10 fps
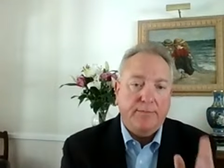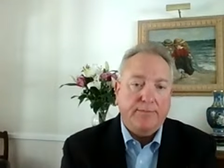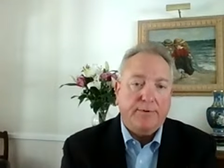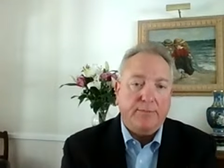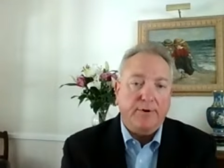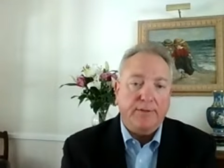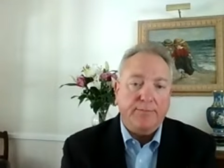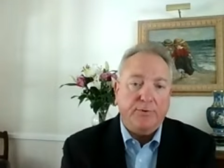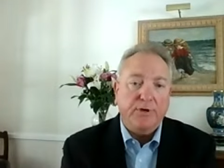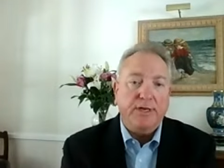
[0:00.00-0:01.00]
promoting the
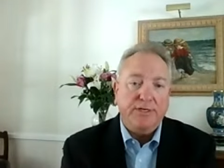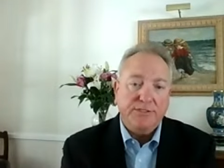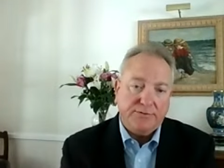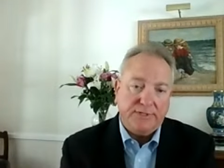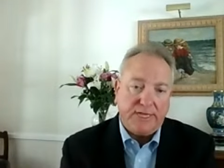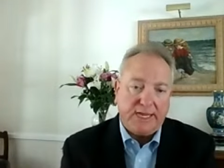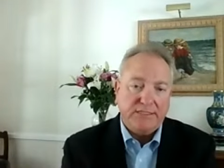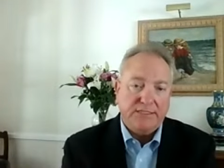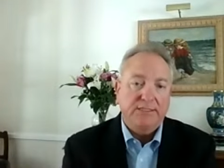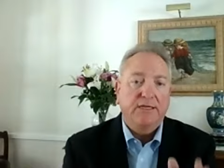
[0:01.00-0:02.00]
book on a certain
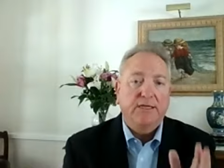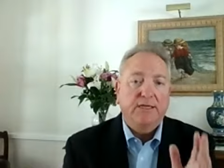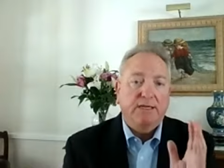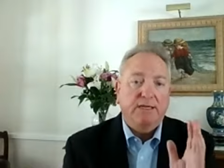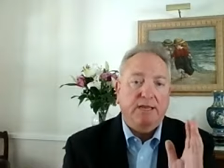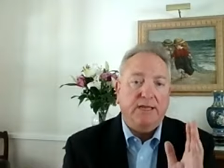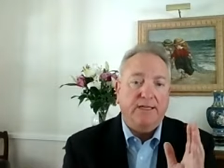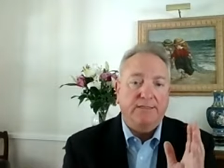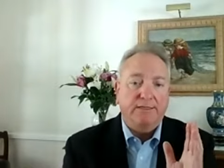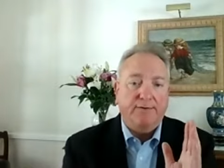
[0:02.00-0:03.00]
dates
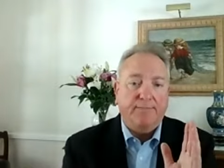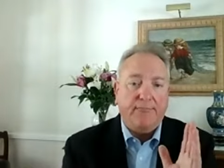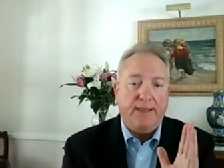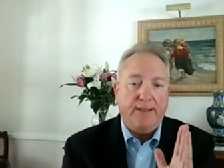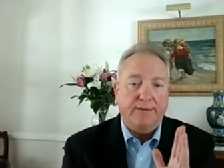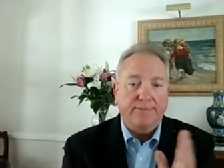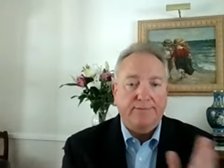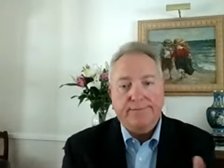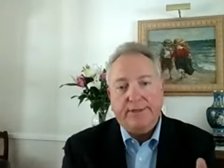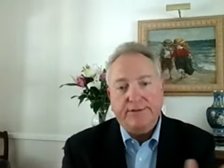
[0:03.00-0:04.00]
and uh, and
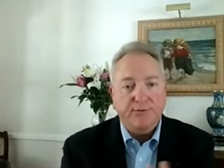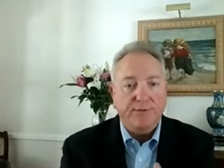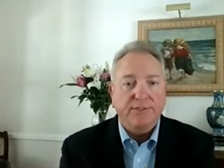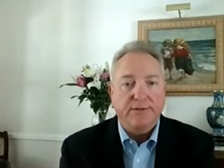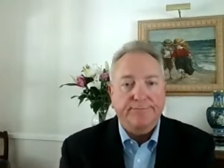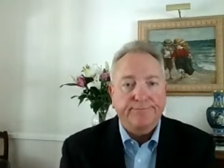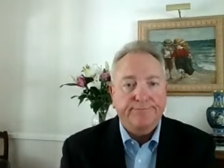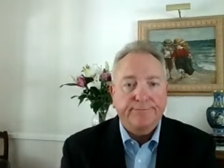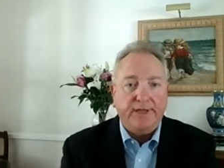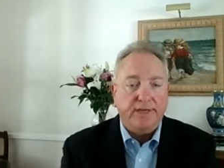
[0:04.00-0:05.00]
and doing some
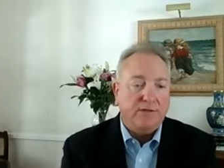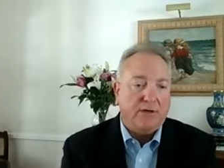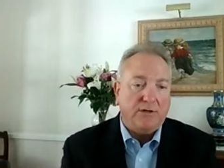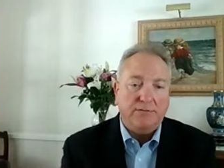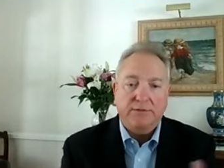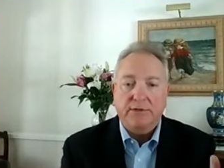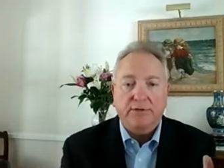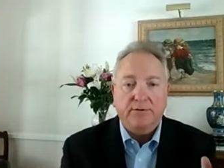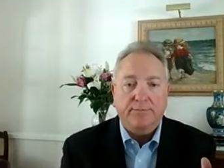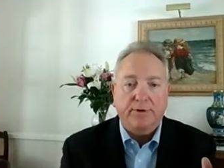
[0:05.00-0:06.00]
things all you
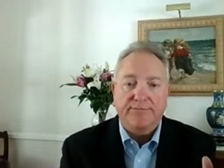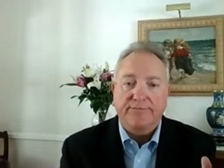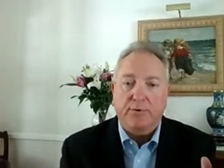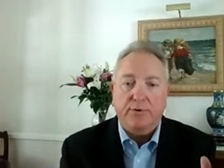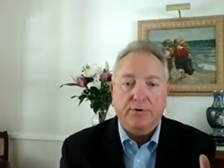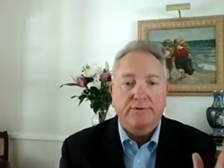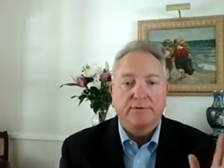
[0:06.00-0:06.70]
know above board,